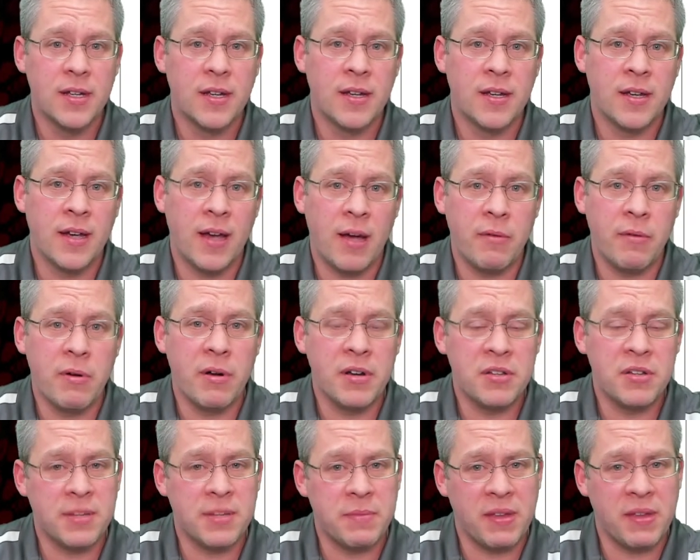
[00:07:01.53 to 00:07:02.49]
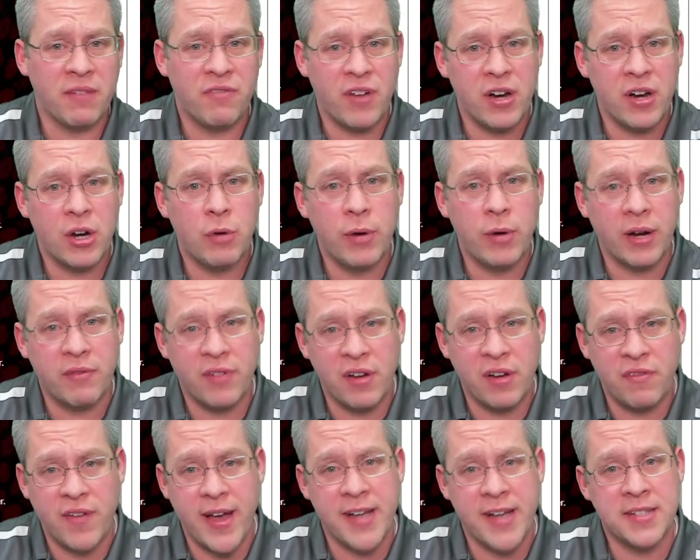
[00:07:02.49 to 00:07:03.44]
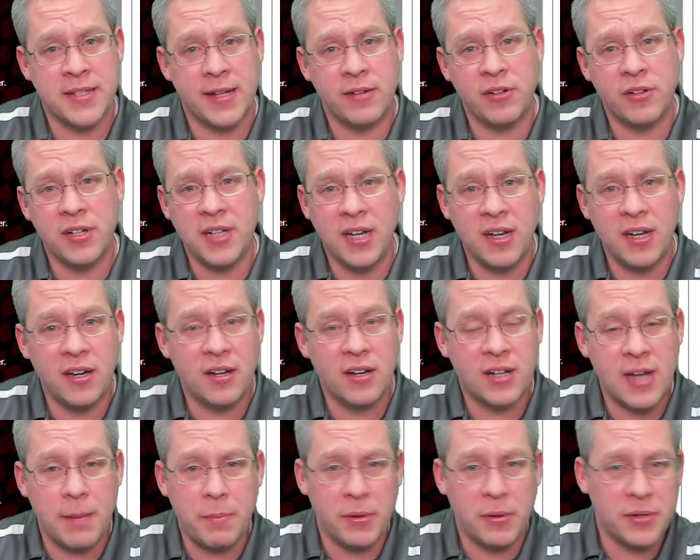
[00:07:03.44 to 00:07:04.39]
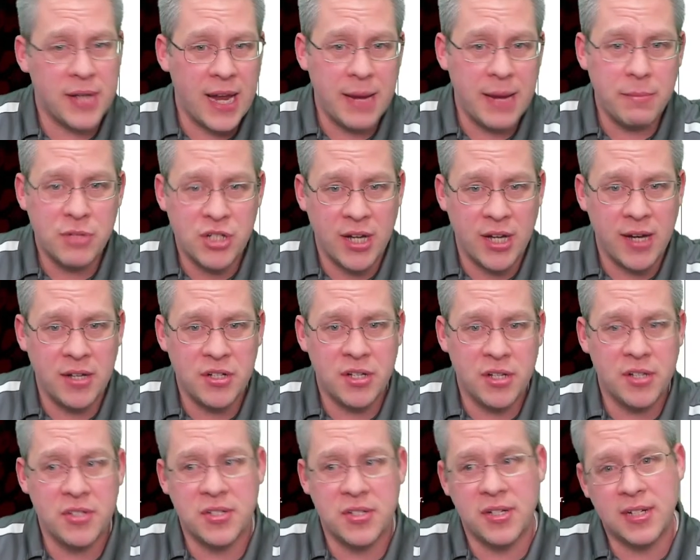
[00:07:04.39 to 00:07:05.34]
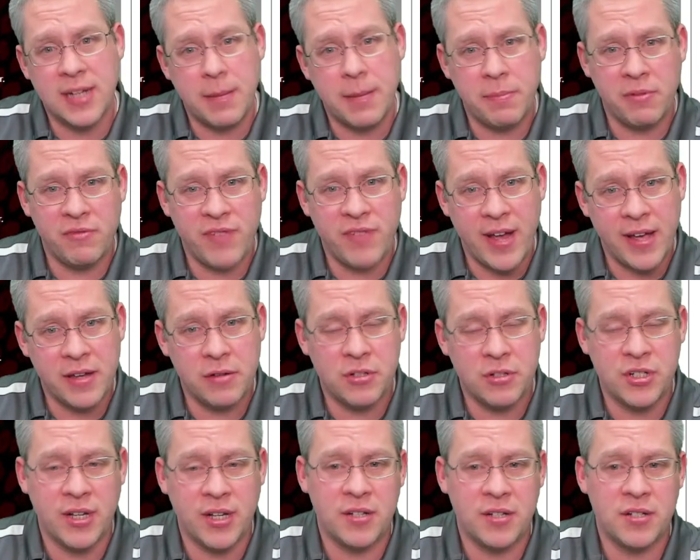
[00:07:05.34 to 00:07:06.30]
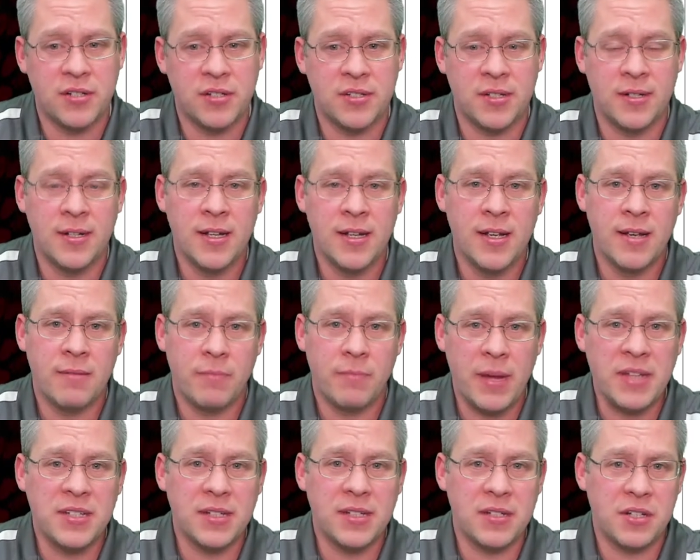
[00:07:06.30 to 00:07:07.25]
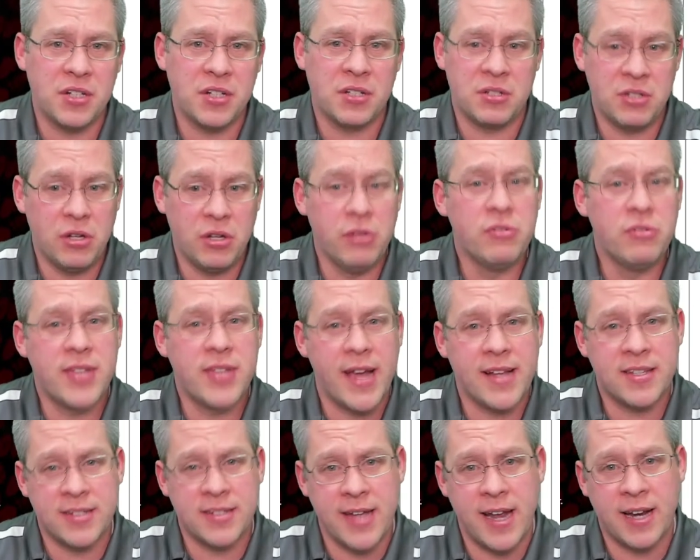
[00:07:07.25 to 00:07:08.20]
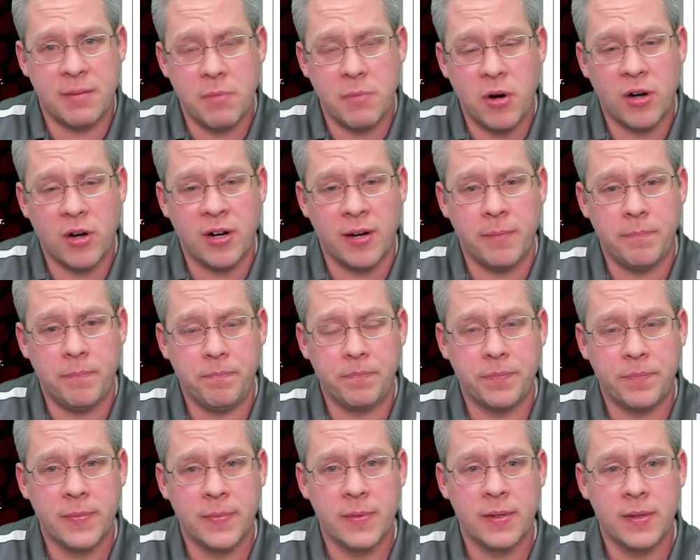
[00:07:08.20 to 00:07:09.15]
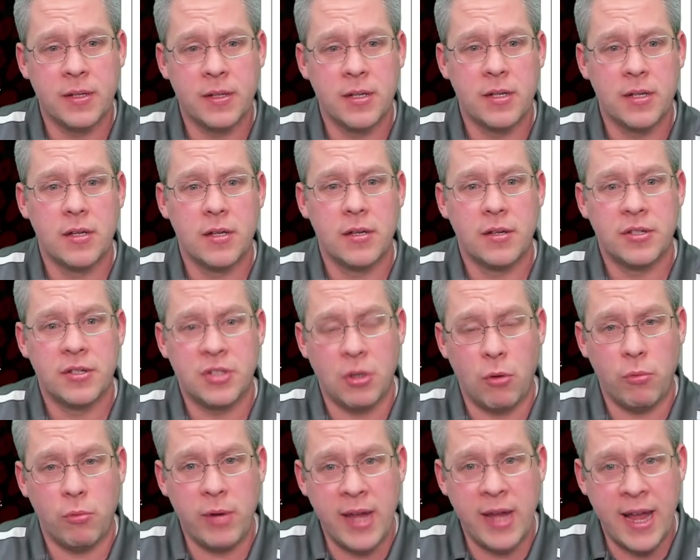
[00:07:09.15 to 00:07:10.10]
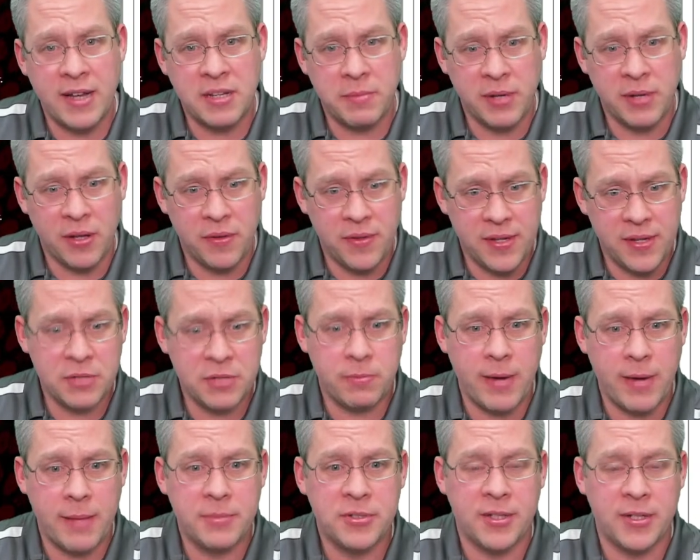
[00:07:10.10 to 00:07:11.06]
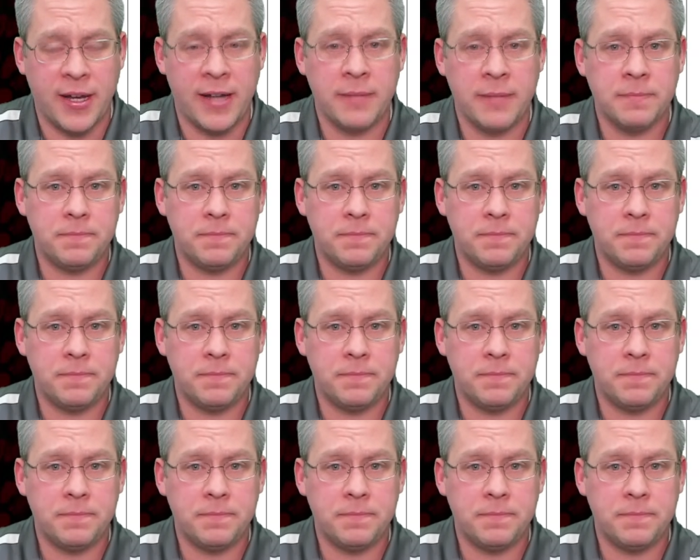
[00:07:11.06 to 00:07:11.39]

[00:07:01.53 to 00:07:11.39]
we want to do something very quick, very fast that only needed a couple name changes and a couple value changes and basically just use that static markup. So we had to build this website,